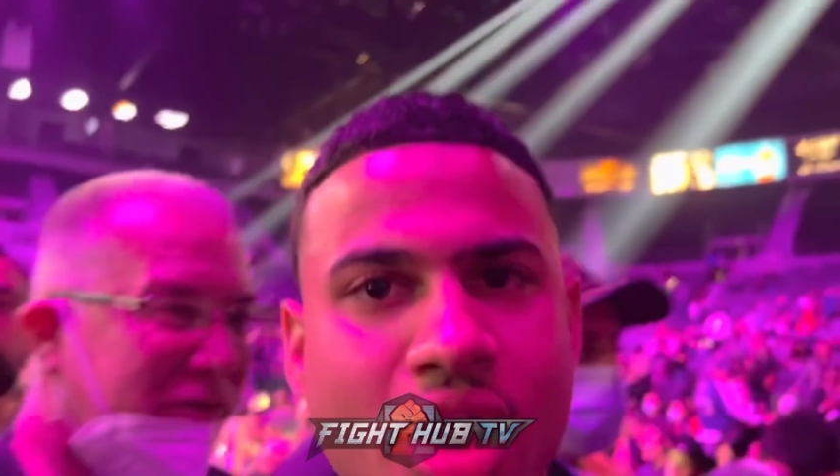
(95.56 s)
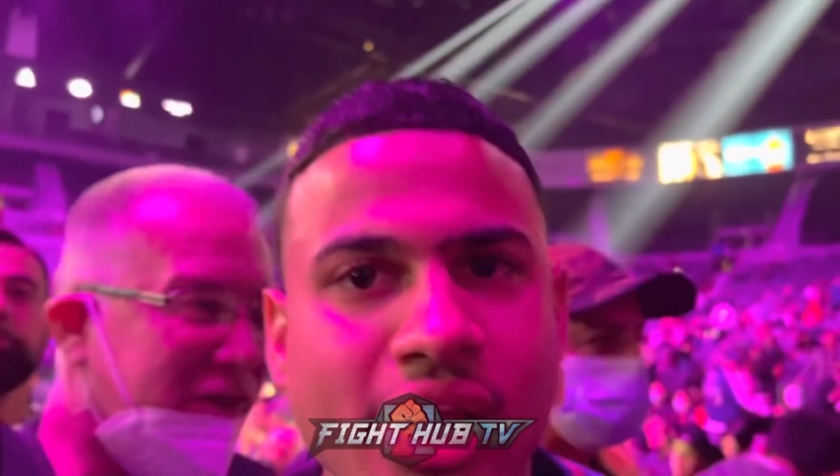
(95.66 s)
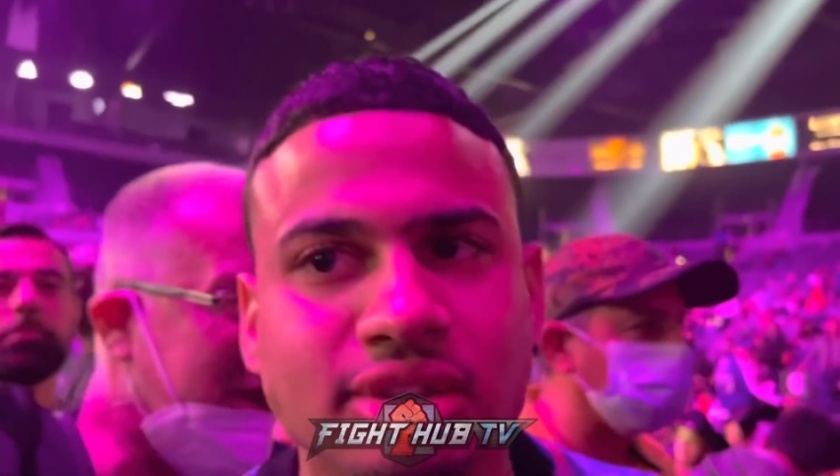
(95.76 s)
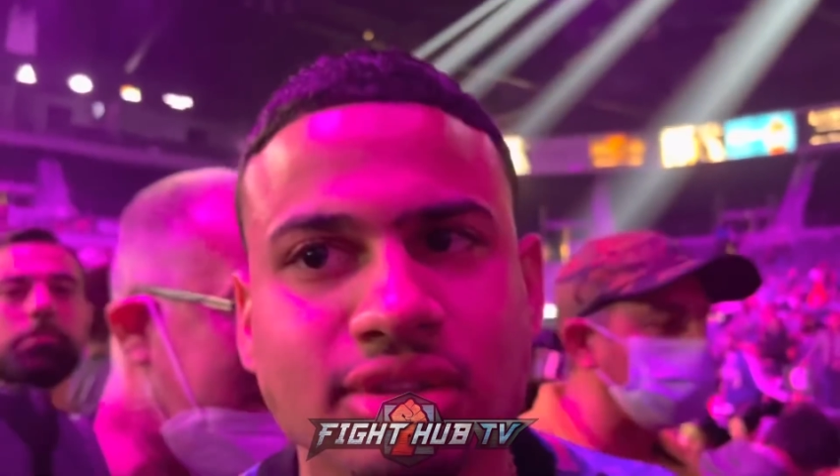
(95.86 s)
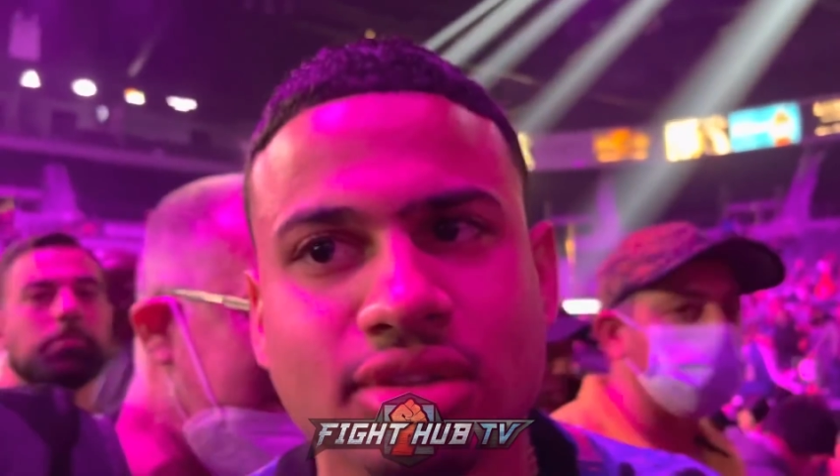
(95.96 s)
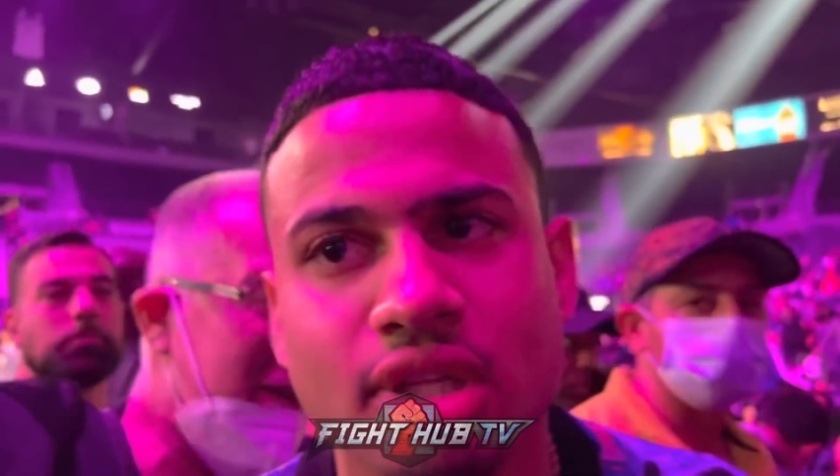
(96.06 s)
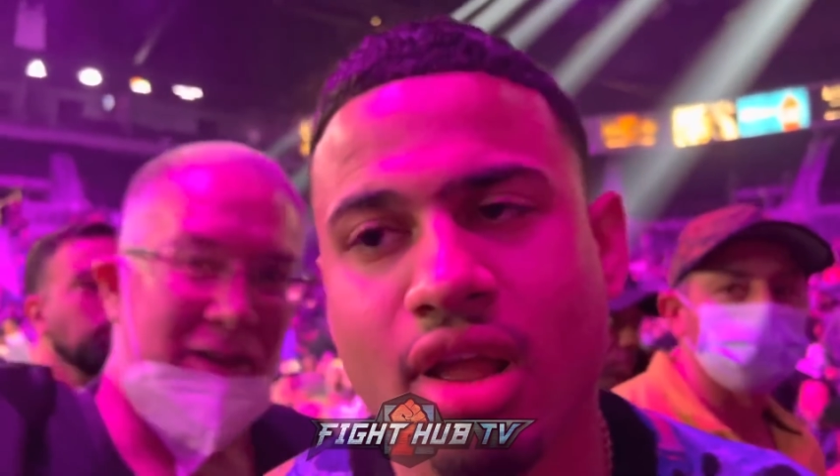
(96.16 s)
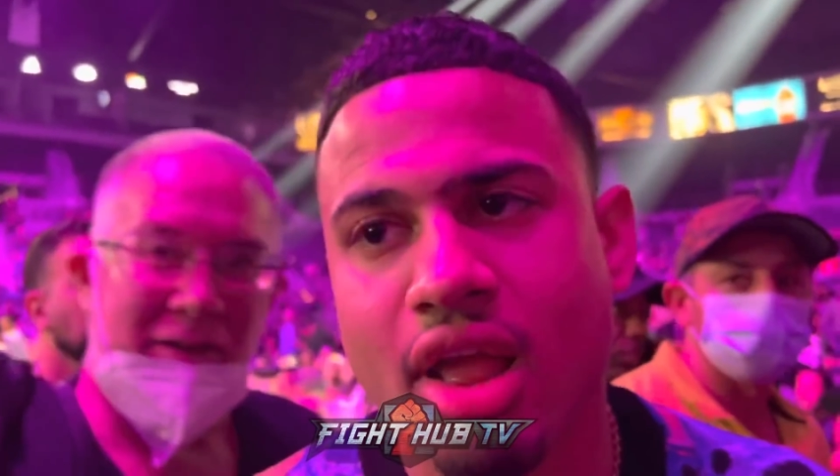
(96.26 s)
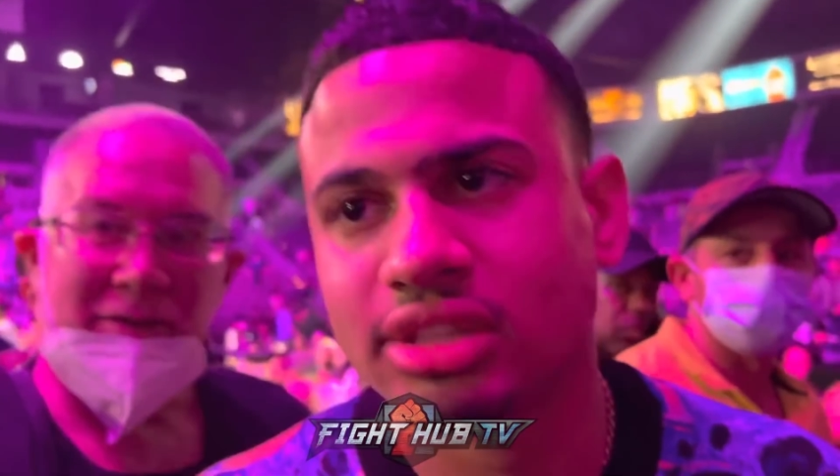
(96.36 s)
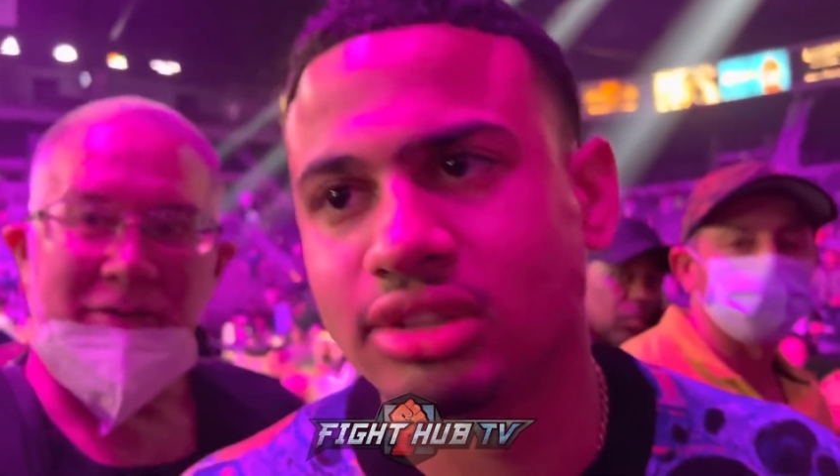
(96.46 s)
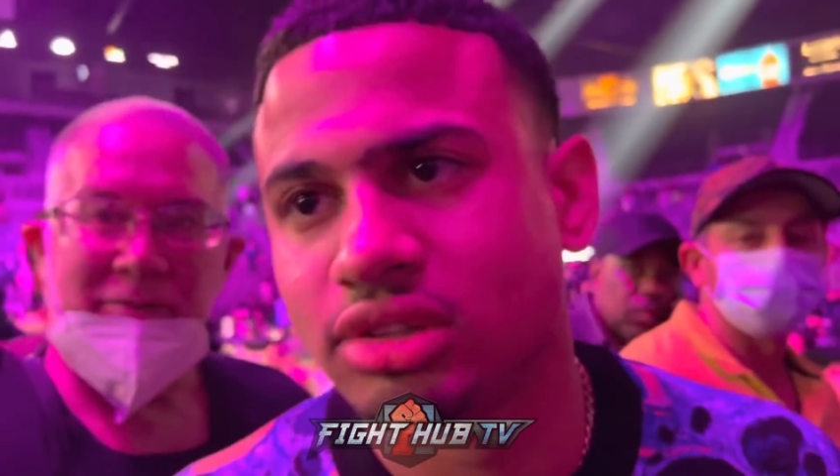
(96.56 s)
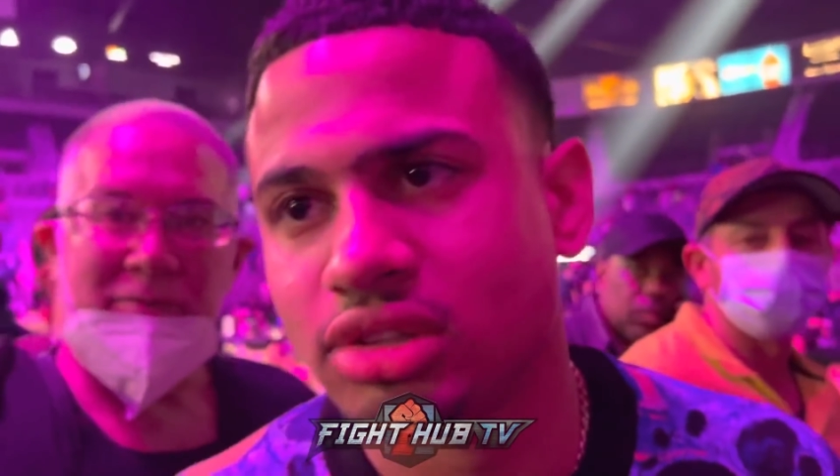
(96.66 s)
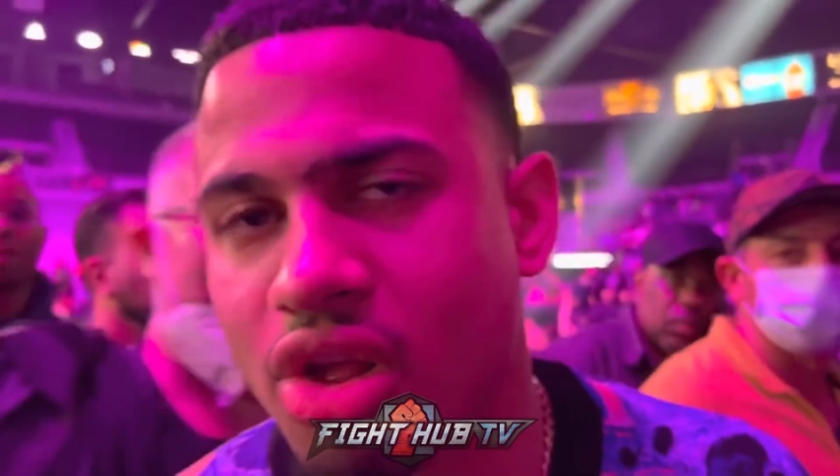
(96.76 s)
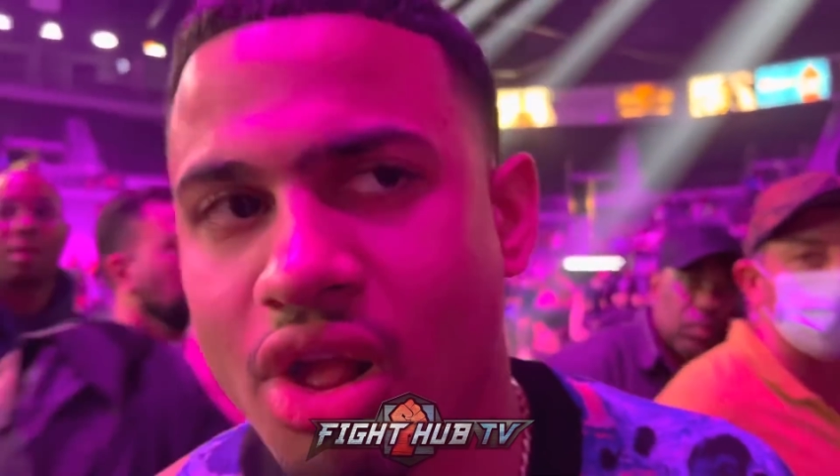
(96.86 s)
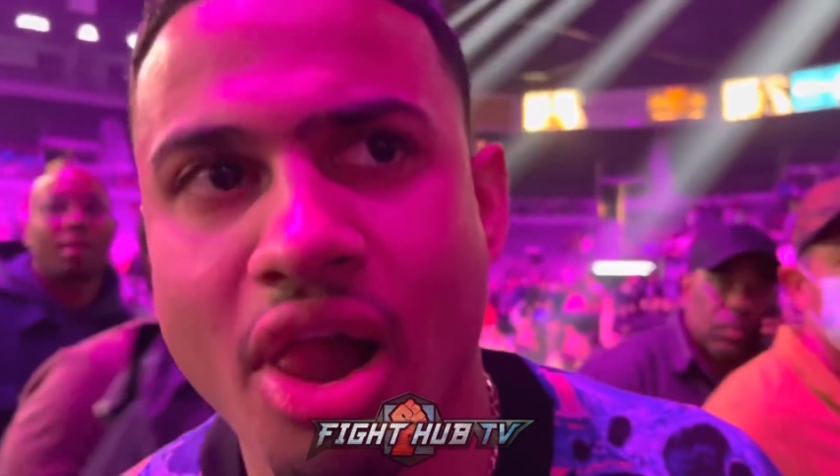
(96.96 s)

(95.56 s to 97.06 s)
What about Isaac Cruz? What do